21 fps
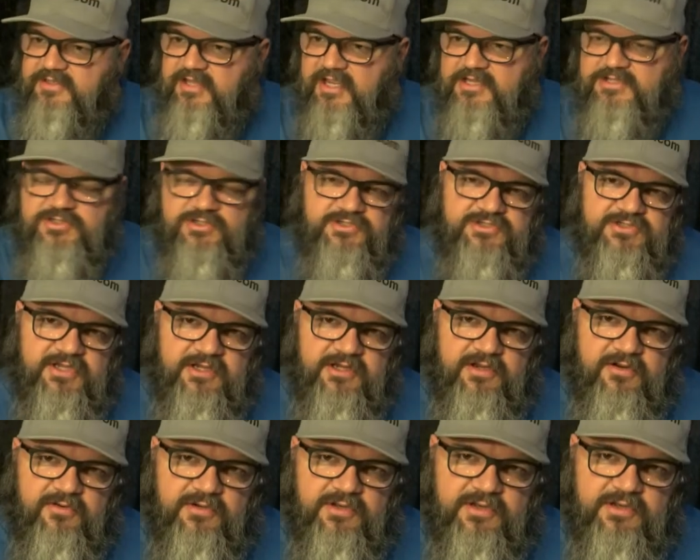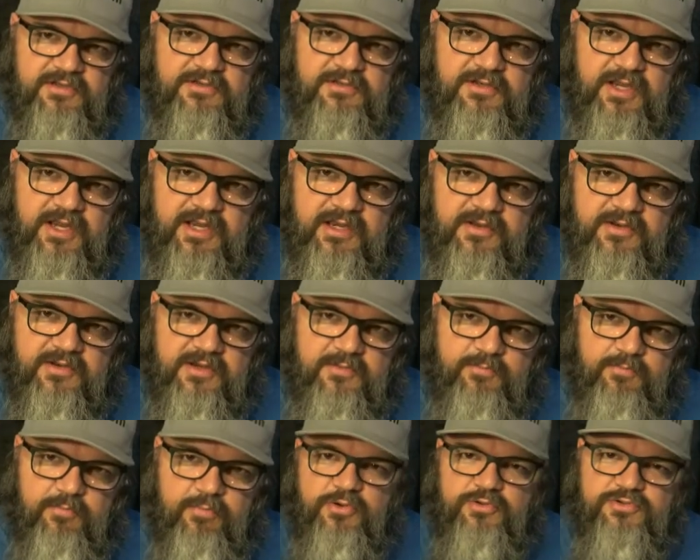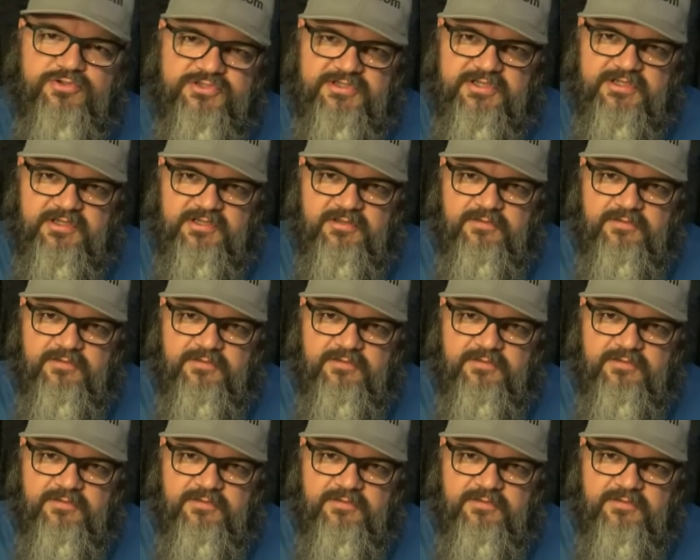takes your signal and boosts it.